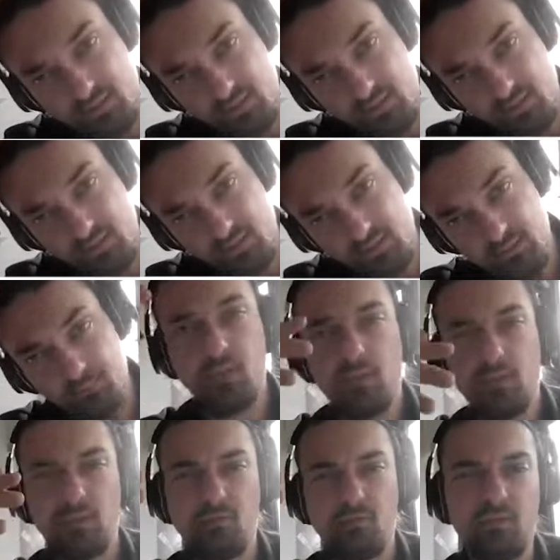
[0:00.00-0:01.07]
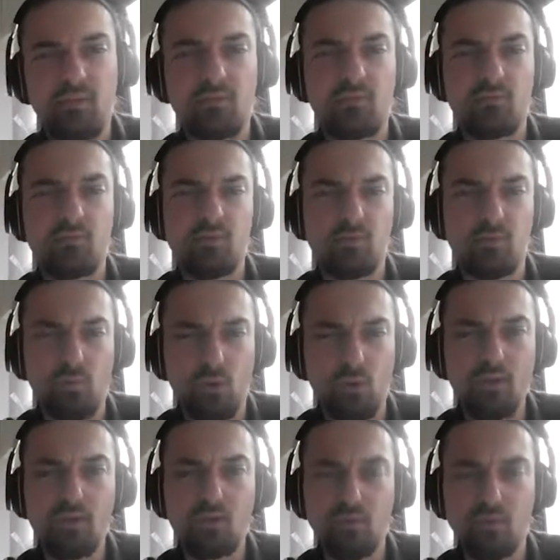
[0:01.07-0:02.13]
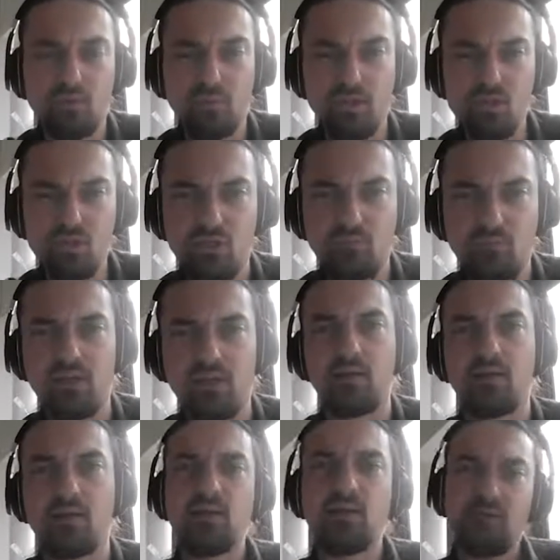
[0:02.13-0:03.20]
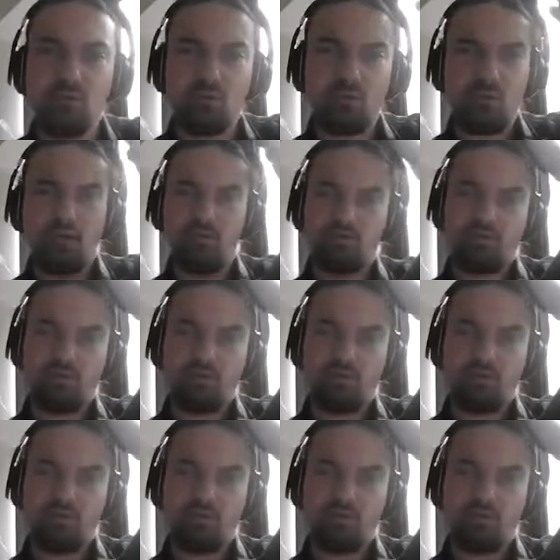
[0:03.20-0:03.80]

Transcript: in the field of symbolic regression, where you have